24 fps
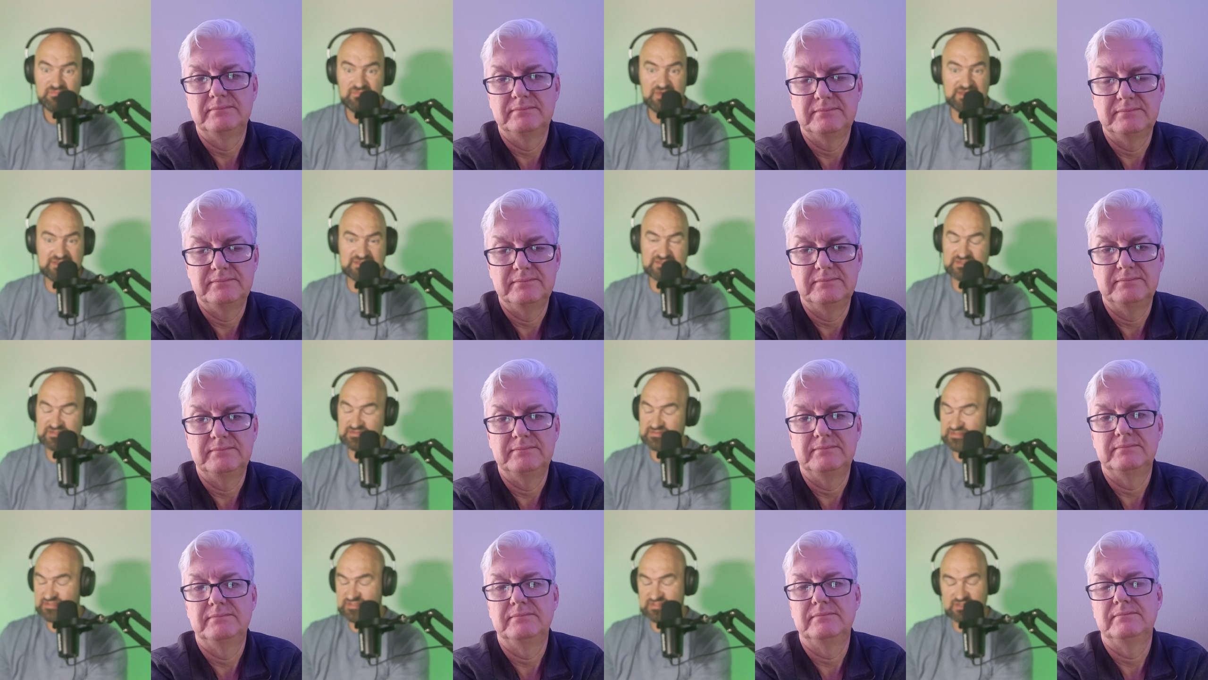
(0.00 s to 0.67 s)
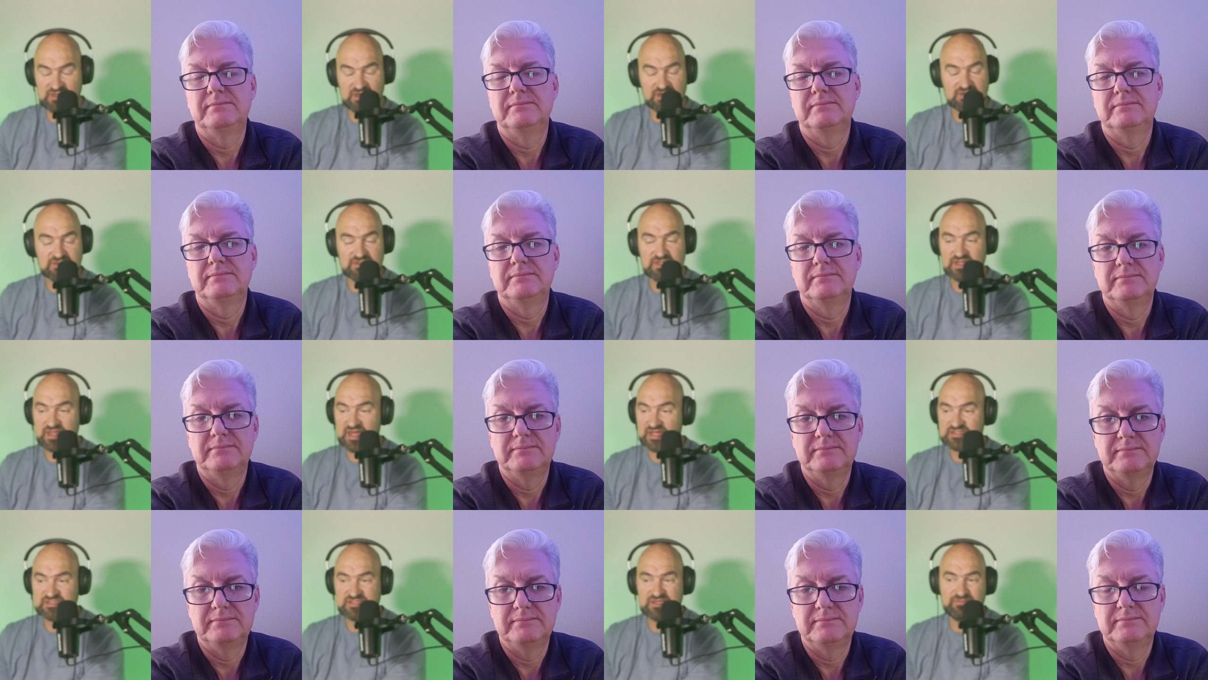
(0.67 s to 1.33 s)
Speaker 1: It's seriously
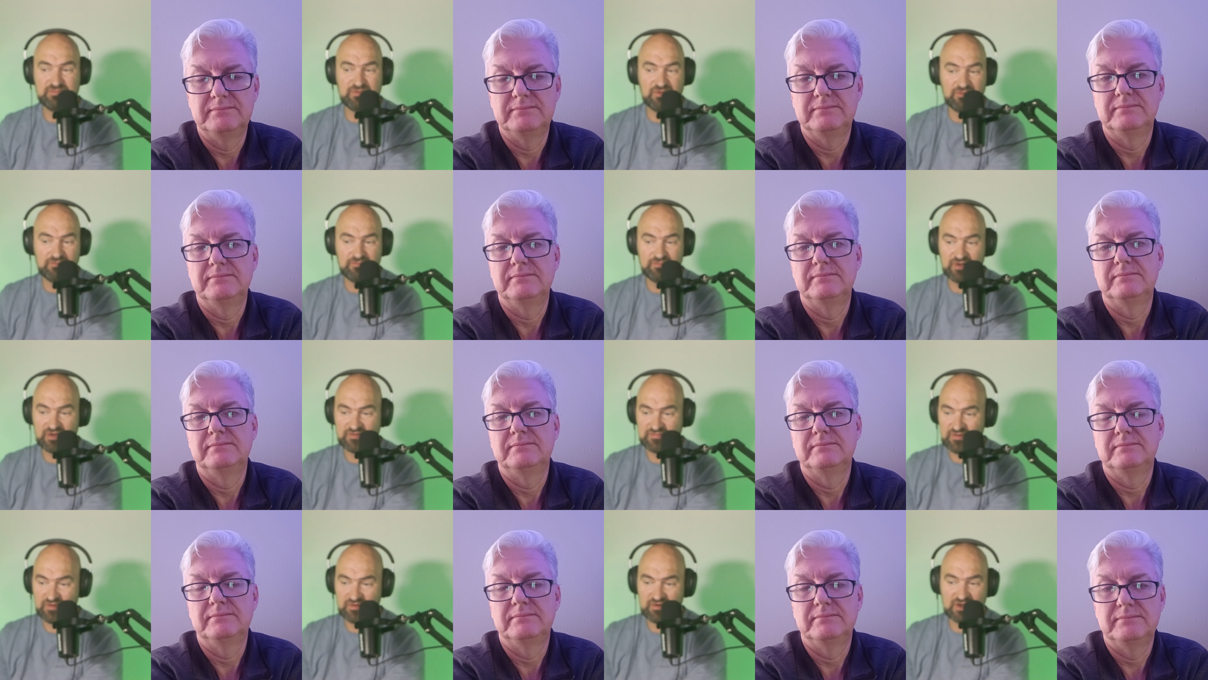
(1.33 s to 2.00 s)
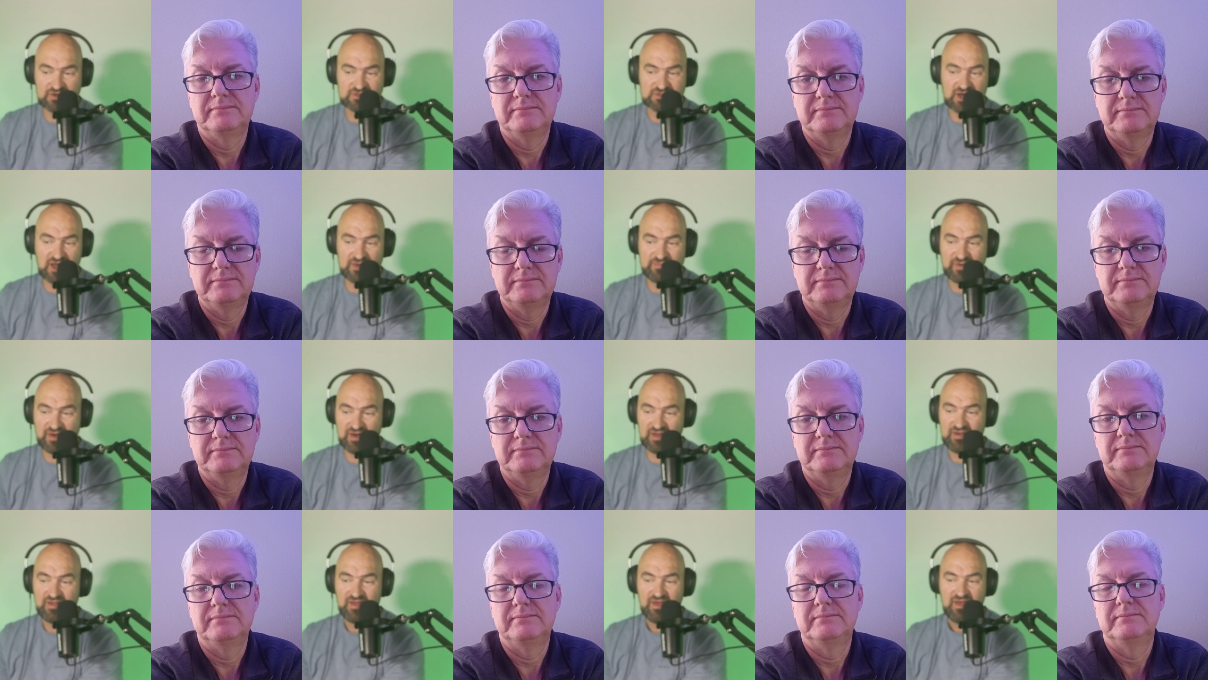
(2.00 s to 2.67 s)
that simple. Put your phone on a
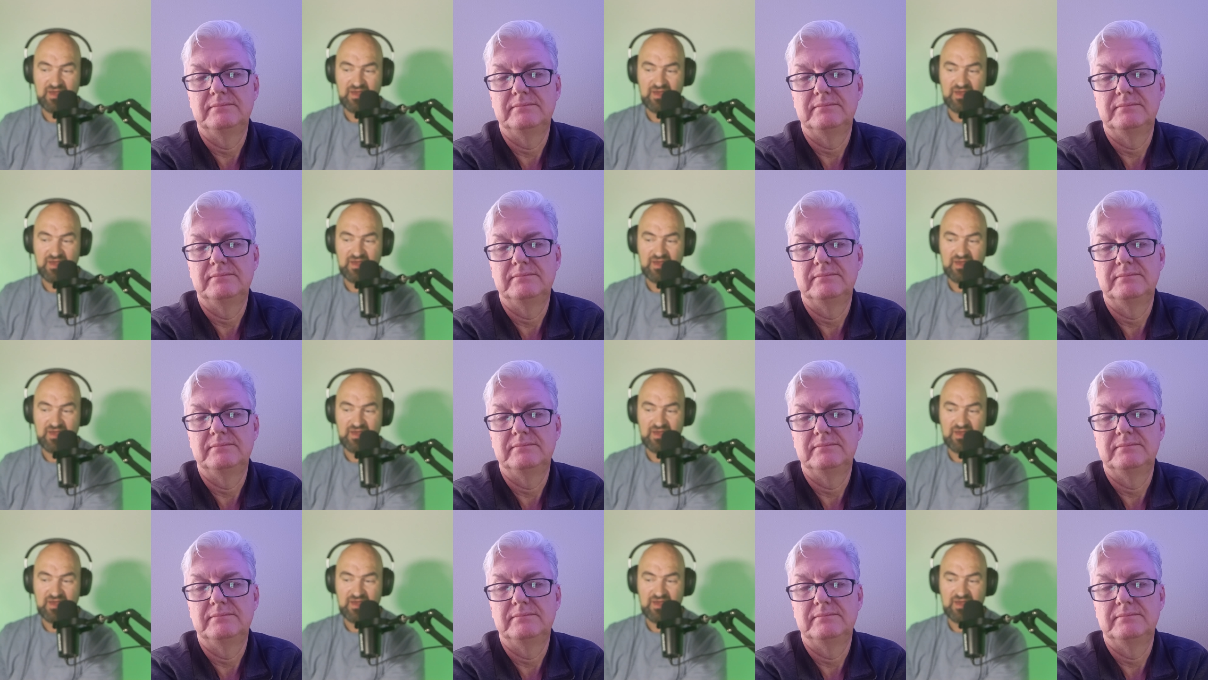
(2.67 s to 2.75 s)
tripod.